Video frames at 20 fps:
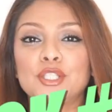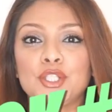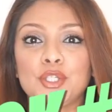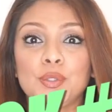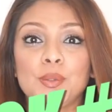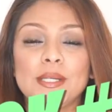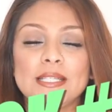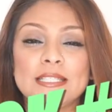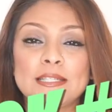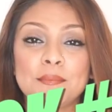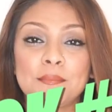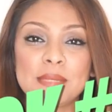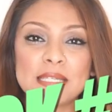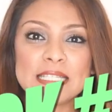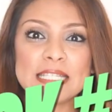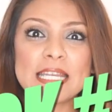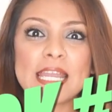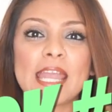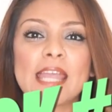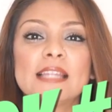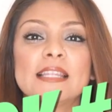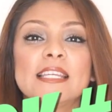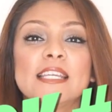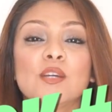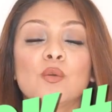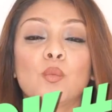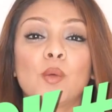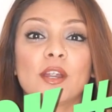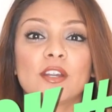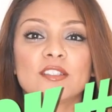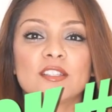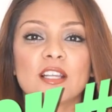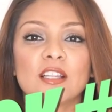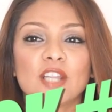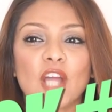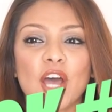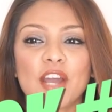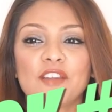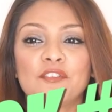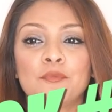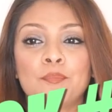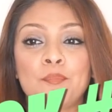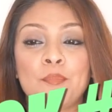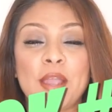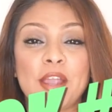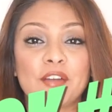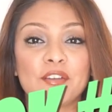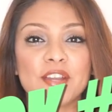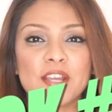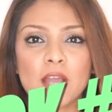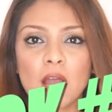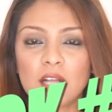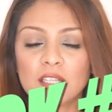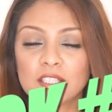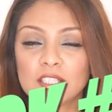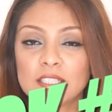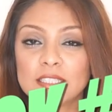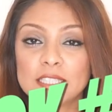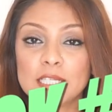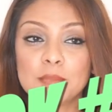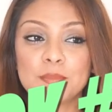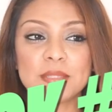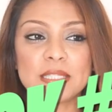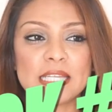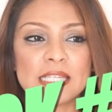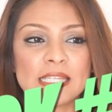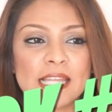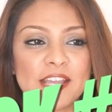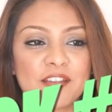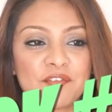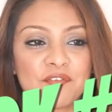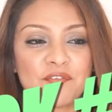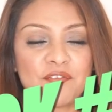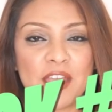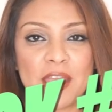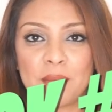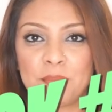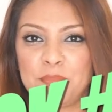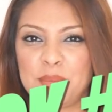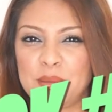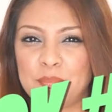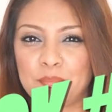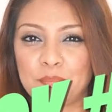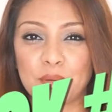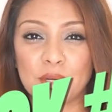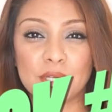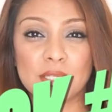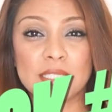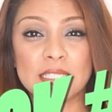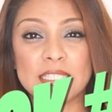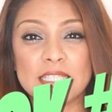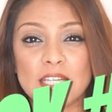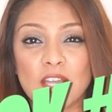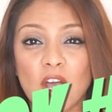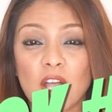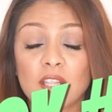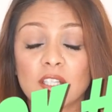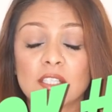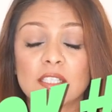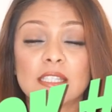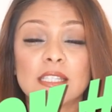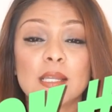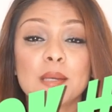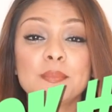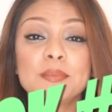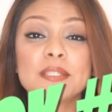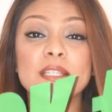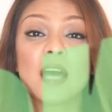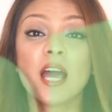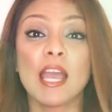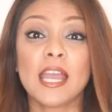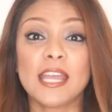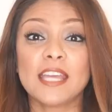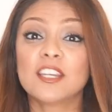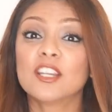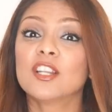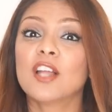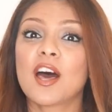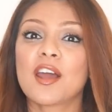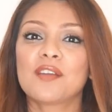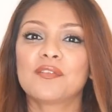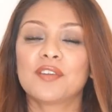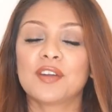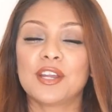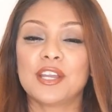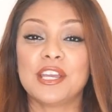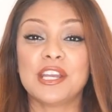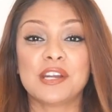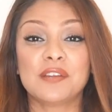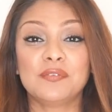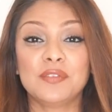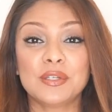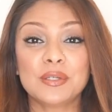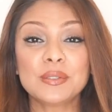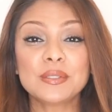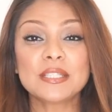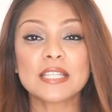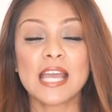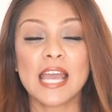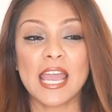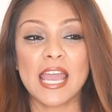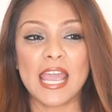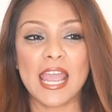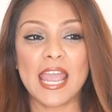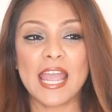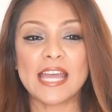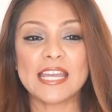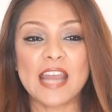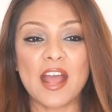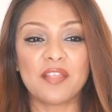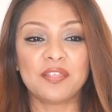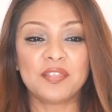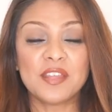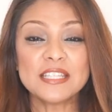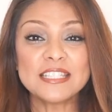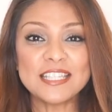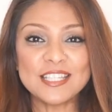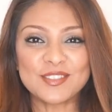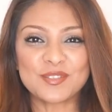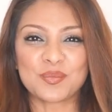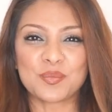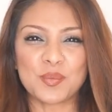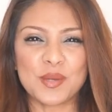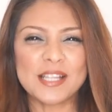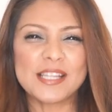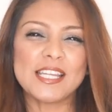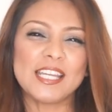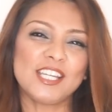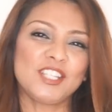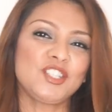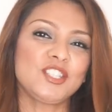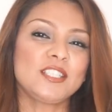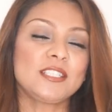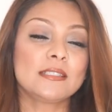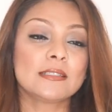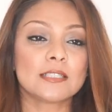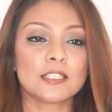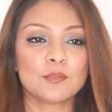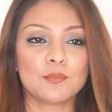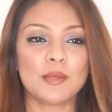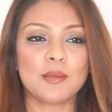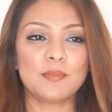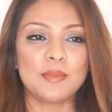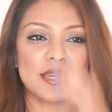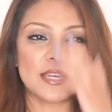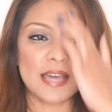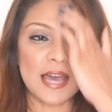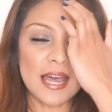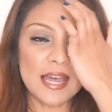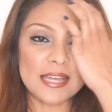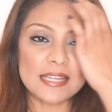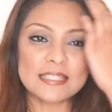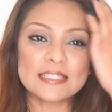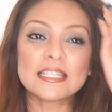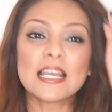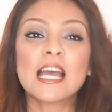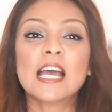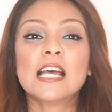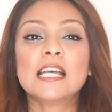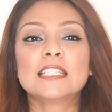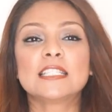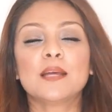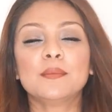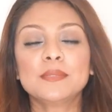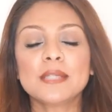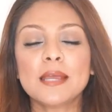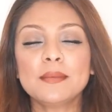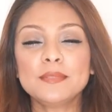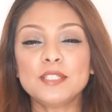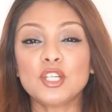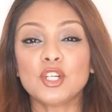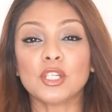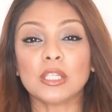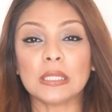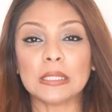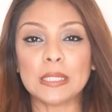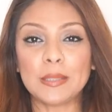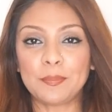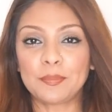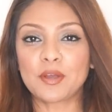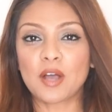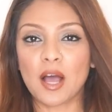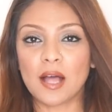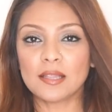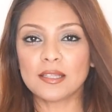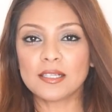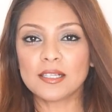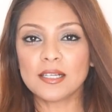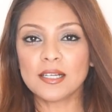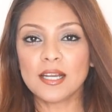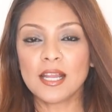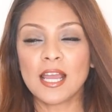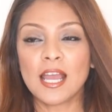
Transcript: two is that Mindy Kaling wears a lot of berry colored lips and like vampy burgundy colored lips in a lot of her interviews. And this is really interesting to me because sometimes your lip color